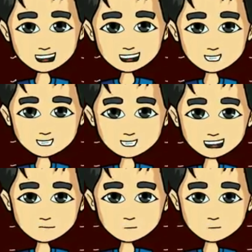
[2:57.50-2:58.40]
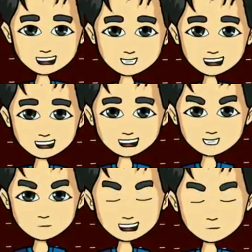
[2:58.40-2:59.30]
I earn money every
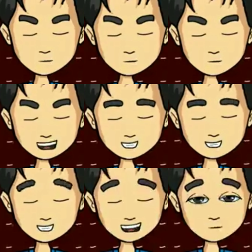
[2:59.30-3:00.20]
time I have a competition